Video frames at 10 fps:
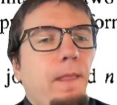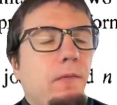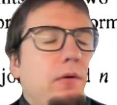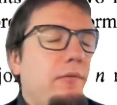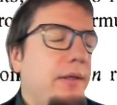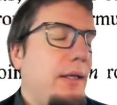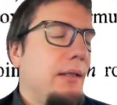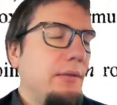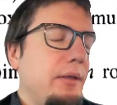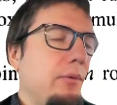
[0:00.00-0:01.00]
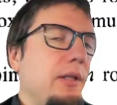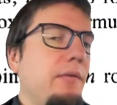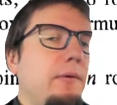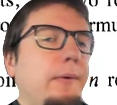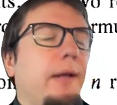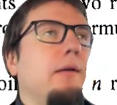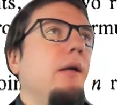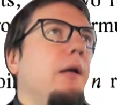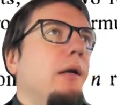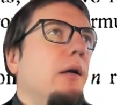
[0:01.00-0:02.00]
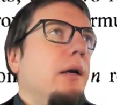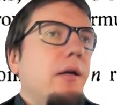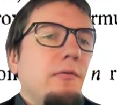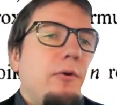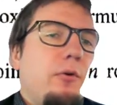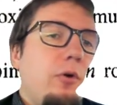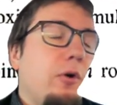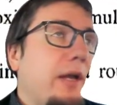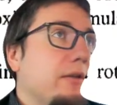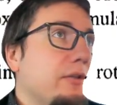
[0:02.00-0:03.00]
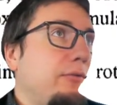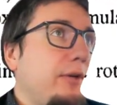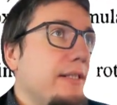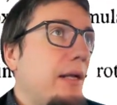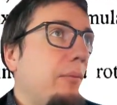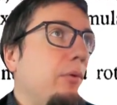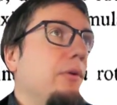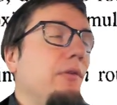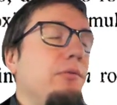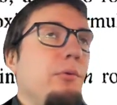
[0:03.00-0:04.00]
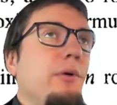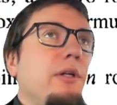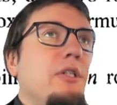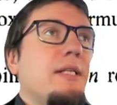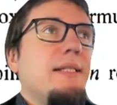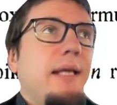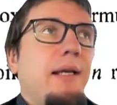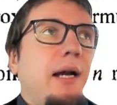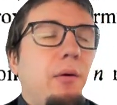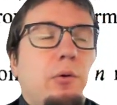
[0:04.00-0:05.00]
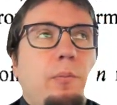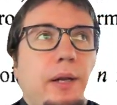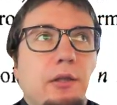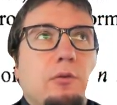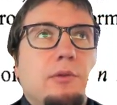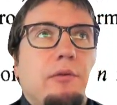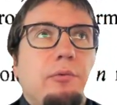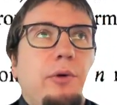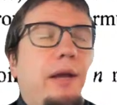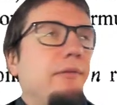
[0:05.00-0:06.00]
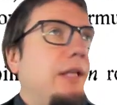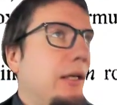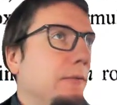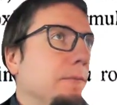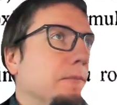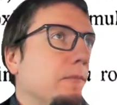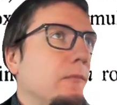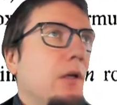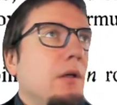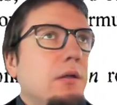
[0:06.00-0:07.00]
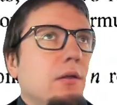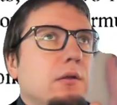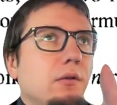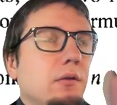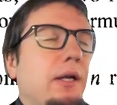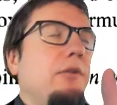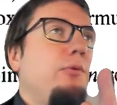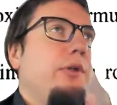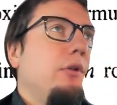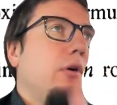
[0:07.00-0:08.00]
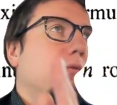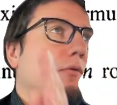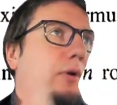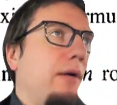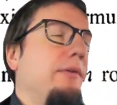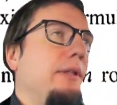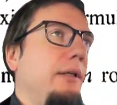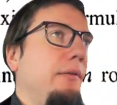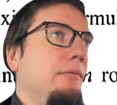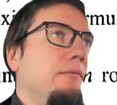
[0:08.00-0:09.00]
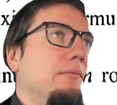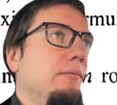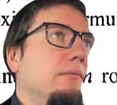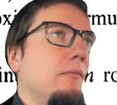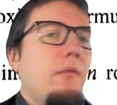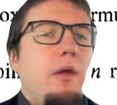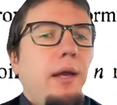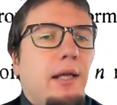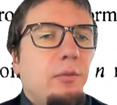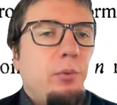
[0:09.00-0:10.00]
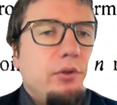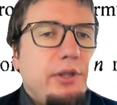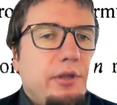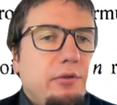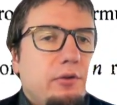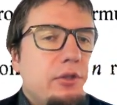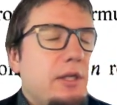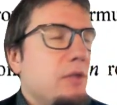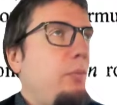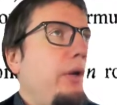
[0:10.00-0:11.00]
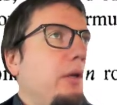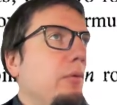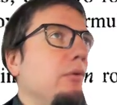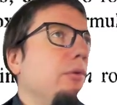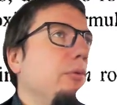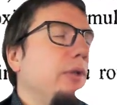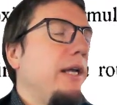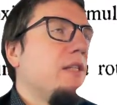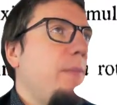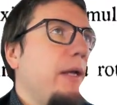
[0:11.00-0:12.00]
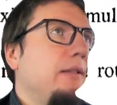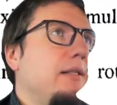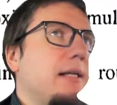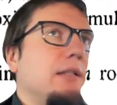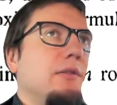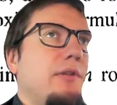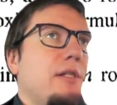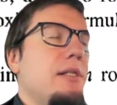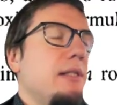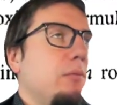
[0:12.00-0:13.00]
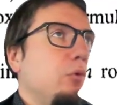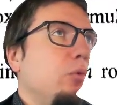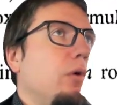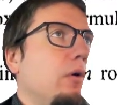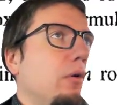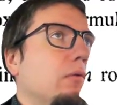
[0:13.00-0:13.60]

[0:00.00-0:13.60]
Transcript: or even not, yeah, whatever, yeah. Okay, so for example, if we were just take our pendulum that we have done, get rid of gravity, and put here torsional spring, what you would expect this kind of the system to work?